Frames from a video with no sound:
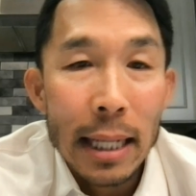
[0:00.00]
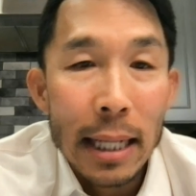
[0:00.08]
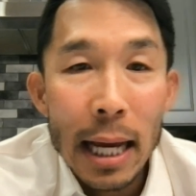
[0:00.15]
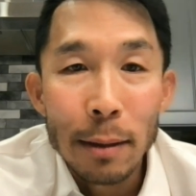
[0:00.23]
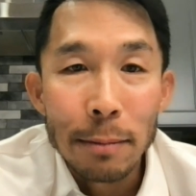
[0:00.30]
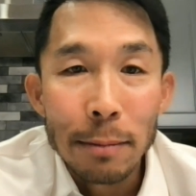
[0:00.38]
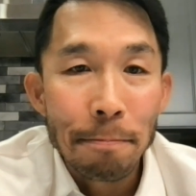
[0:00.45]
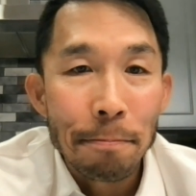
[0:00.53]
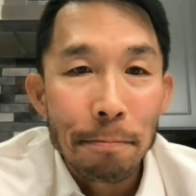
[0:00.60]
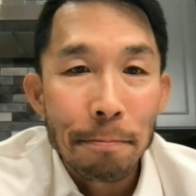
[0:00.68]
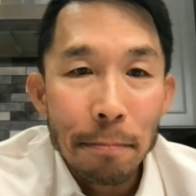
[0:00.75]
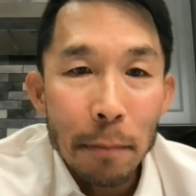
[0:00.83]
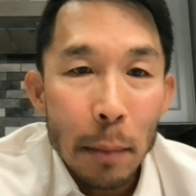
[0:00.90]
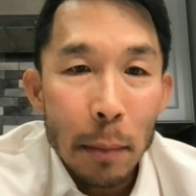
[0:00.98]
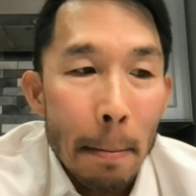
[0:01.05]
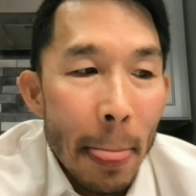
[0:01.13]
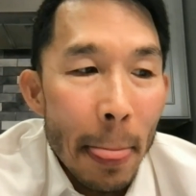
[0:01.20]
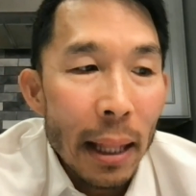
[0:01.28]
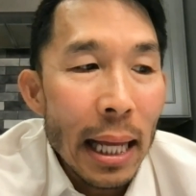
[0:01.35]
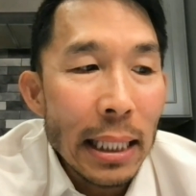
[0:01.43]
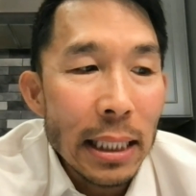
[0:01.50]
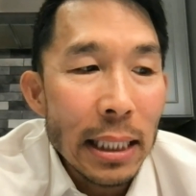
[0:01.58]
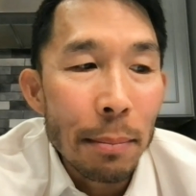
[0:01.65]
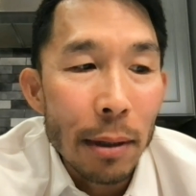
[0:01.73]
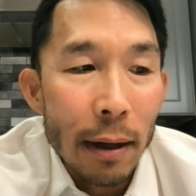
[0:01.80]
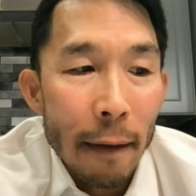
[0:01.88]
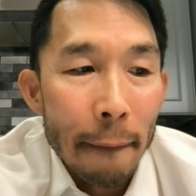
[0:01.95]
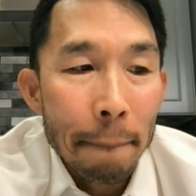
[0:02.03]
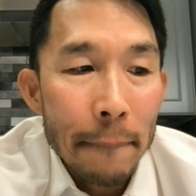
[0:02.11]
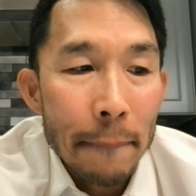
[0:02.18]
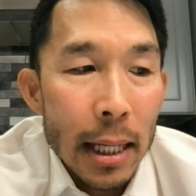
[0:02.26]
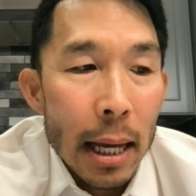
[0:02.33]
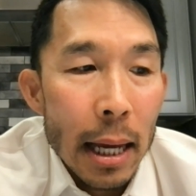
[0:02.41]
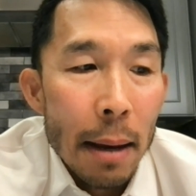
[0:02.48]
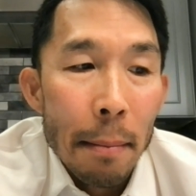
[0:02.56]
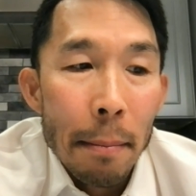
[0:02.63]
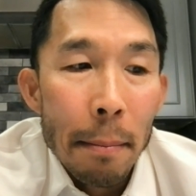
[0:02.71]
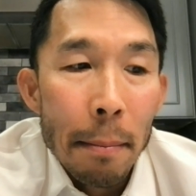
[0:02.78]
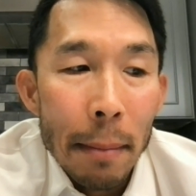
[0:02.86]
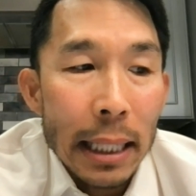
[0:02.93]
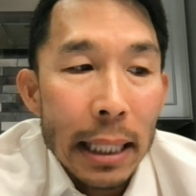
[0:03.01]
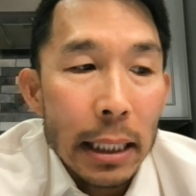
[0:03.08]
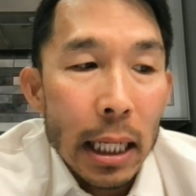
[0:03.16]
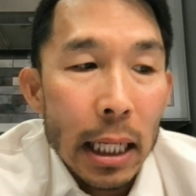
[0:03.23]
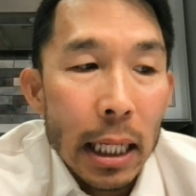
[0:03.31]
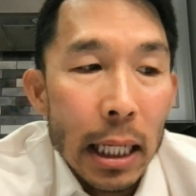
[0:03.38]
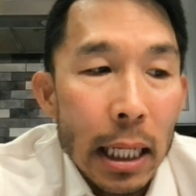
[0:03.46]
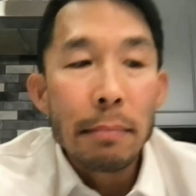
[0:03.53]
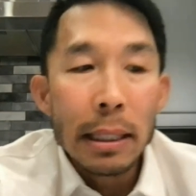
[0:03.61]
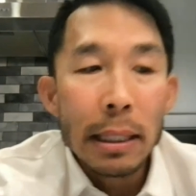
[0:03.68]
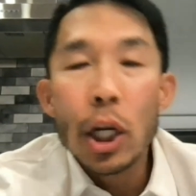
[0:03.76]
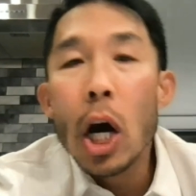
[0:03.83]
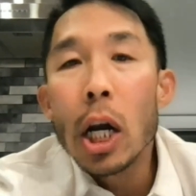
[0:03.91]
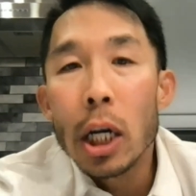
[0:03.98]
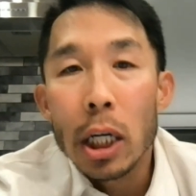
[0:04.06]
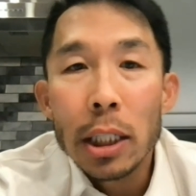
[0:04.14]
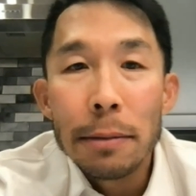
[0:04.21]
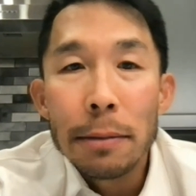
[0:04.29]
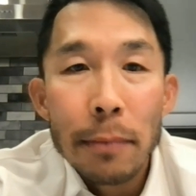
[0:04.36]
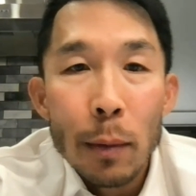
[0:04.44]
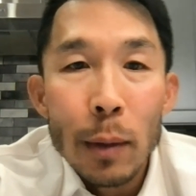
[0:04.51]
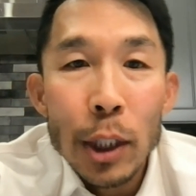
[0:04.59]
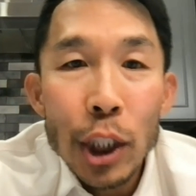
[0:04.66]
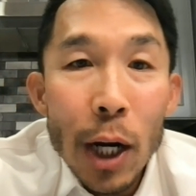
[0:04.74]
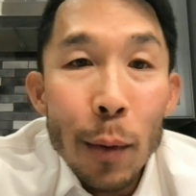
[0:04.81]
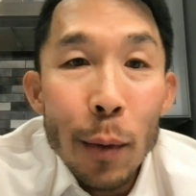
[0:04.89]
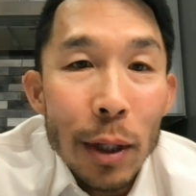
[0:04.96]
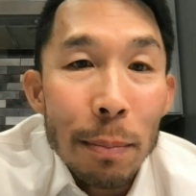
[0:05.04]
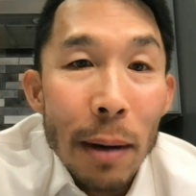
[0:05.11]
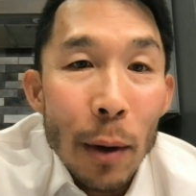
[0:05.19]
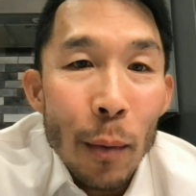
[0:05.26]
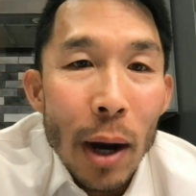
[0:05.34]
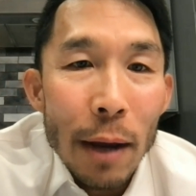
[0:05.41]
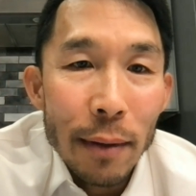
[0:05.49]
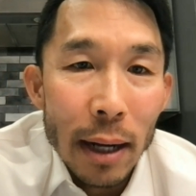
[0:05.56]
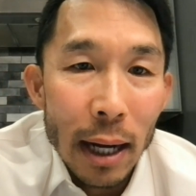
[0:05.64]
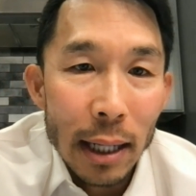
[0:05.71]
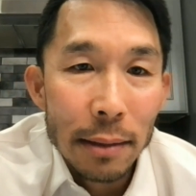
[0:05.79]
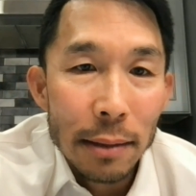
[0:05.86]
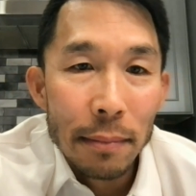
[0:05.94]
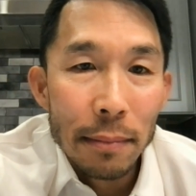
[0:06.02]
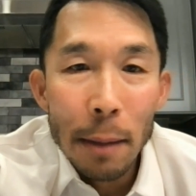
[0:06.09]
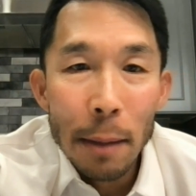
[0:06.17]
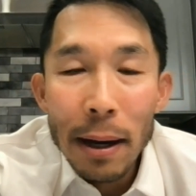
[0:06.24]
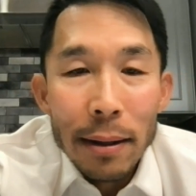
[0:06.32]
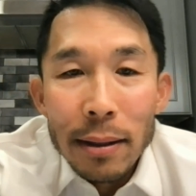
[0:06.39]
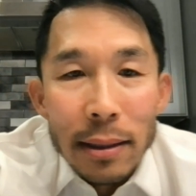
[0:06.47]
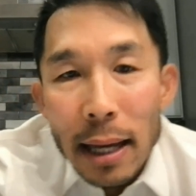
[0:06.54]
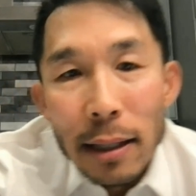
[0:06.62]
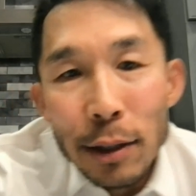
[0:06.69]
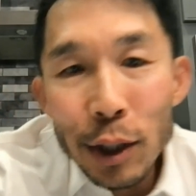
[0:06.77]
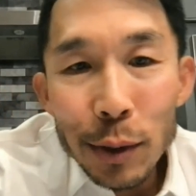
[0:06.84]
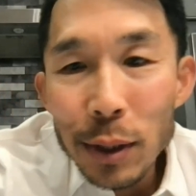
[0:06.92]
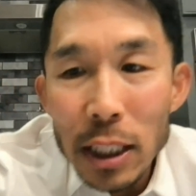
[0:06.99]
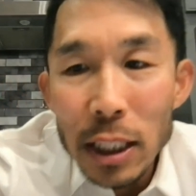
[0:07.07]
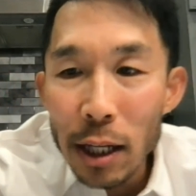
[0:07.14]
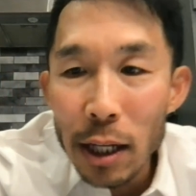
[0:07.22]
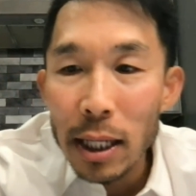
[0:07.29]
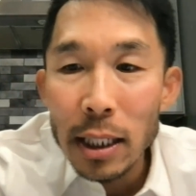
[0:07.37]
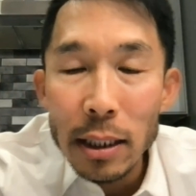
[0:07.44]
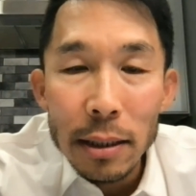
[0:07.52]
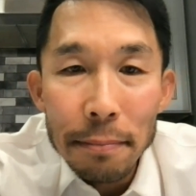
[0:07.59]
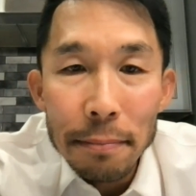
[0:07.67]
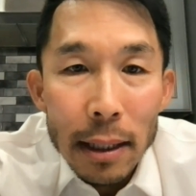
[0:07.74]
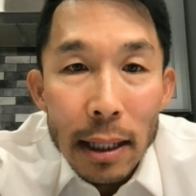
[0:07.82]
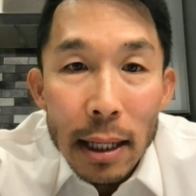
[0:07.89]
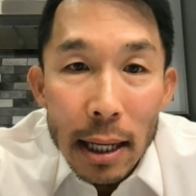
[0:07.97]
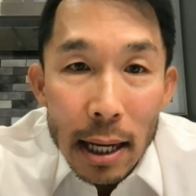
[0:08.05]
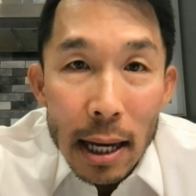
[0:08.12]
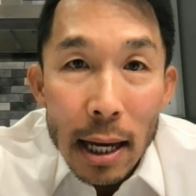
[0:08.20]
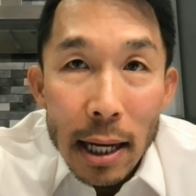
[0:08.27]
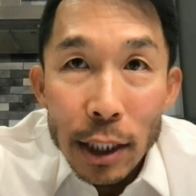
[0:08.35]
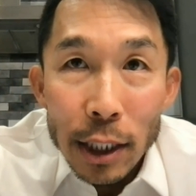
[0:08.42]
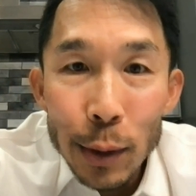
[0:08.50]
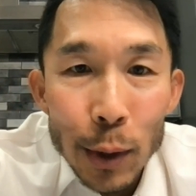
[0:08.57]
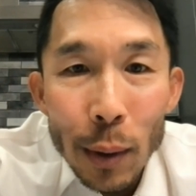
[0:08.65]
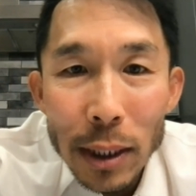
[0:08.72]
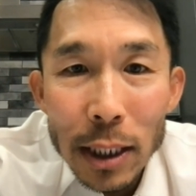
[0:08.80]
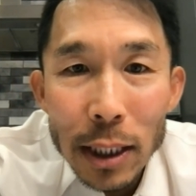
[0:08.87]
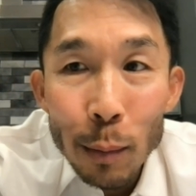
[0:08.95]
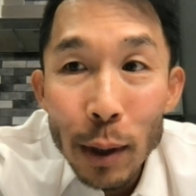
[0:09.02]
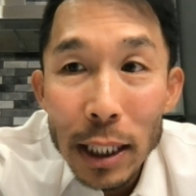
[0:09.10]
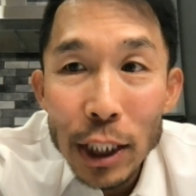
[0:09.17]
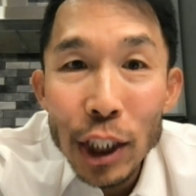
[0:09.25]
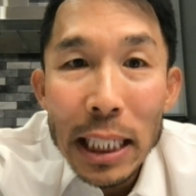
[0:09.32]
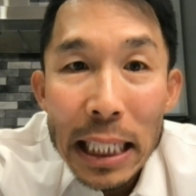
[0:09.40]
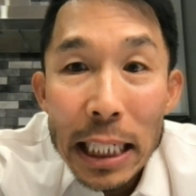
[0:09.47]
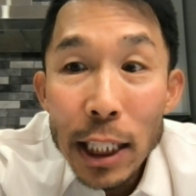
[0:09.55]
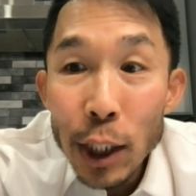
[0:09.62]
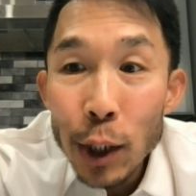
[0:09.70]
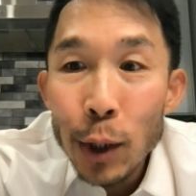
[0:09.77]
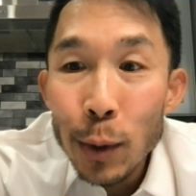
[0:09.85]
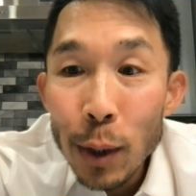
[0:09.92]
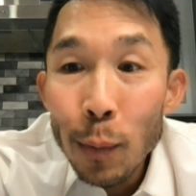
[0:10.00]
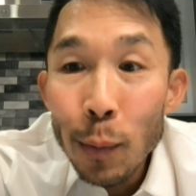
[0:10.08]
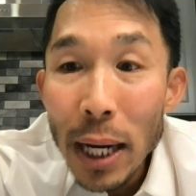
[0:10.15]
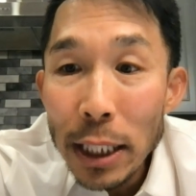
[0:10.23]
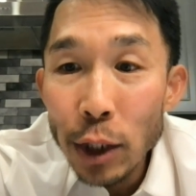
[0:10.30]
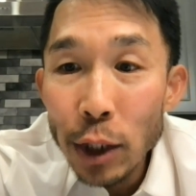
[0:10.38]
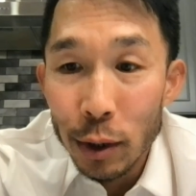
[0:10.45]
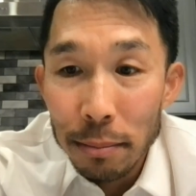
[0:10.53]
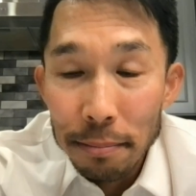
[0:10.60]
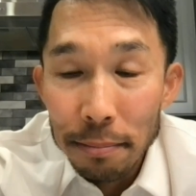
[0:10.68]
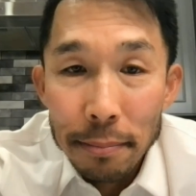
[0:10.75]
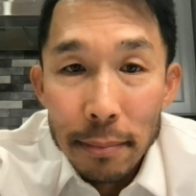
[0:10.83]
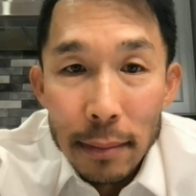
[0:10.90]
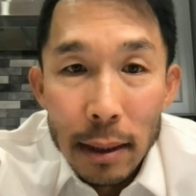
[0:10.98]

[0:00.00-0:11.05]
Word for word: Now, last summer, my uh, my daughter was sharing with my wife and I about her day. She was just telling us she was going somewhere and she needed to use a restroom.